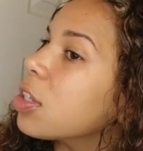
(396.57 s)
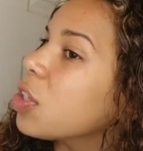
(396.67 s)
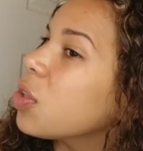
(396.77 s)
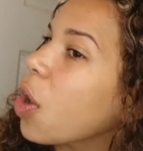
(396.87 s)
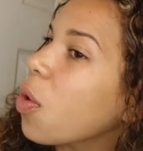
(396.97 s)

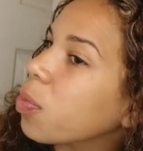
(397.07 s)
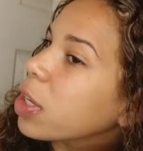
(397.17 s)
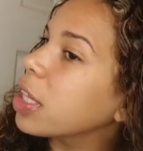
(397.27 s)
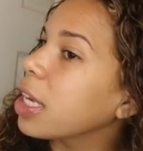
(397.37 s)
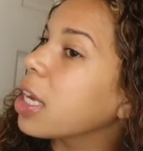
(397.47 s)
You don't
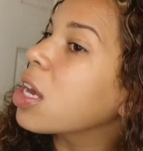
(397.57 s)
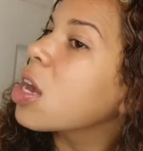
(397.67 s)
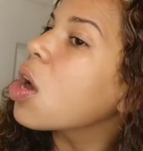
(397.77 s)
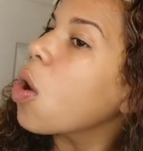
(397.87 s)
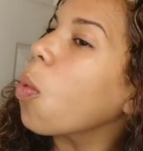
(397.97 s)
really
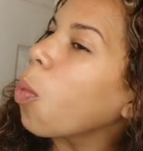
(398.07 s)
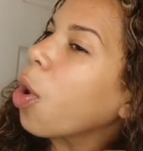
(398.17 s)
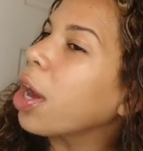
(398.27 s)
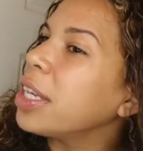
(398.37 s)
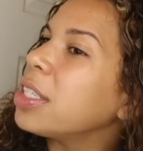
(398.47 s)

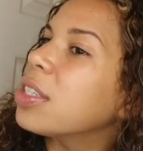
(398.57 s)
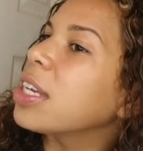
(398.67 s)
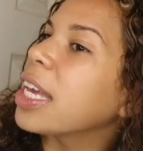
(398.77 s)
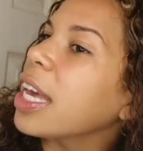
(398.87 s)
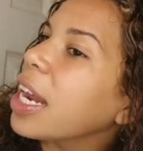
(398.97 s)
want to
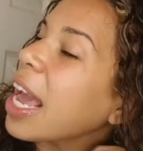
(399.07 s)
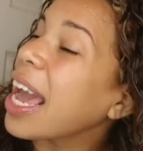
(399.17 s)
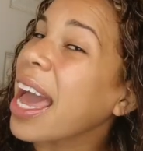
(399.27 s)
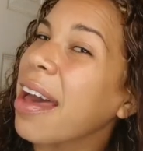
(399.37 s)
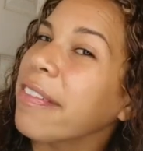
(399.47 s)
get a
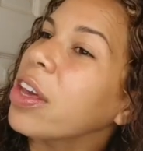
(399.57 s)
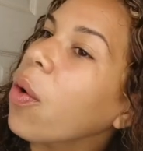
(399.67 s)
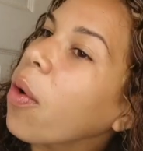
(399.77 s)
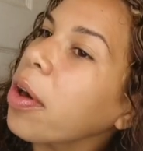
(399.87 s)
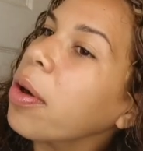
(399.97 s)
heavy
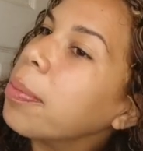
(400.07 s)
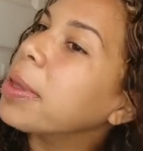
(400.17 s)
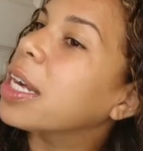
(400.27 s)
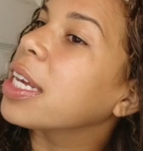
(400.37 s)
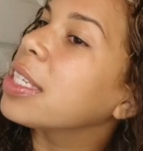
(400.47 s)
oil
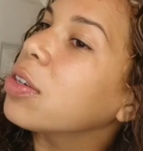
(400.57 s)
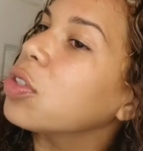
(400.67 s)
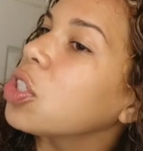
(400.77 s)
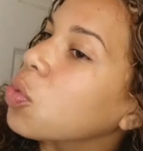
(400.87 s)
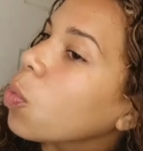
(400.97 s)
because it'll
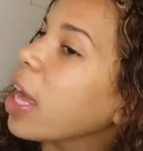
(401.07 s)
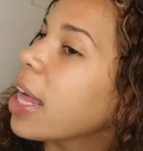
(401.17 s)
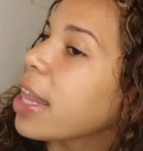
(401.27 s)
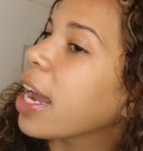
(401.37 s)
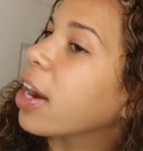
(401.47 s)
just
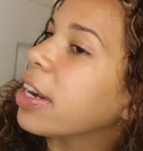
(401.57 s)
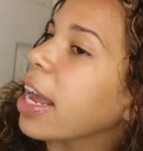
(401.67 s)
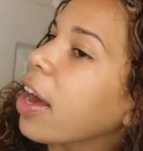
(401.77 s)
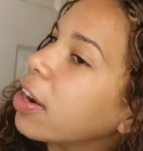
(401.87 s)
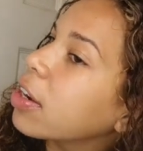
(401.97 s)
weigh the hair
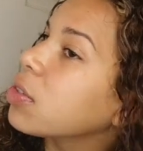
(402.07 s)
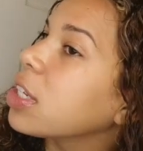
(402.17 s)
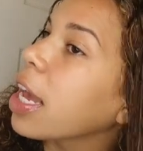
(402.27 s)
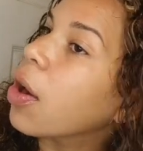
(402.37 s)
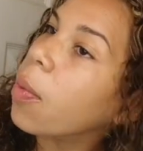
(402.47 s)
down and it'll
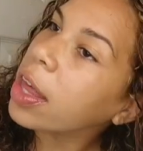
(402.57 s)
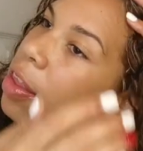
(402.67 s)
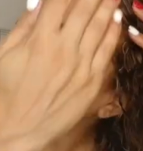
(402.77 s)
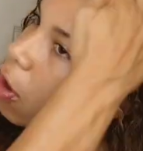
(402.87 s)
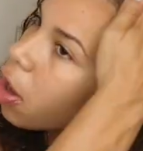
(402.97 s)
take away
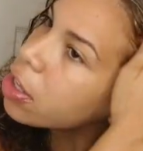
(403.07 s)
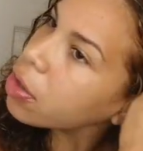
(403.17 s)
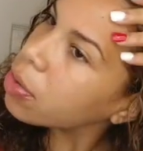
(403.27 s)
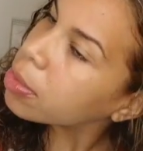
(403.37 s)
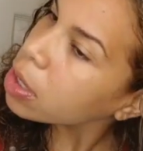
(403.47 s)
the
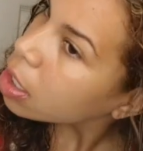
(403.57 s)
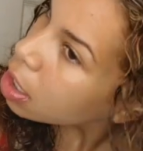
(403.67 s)
volume.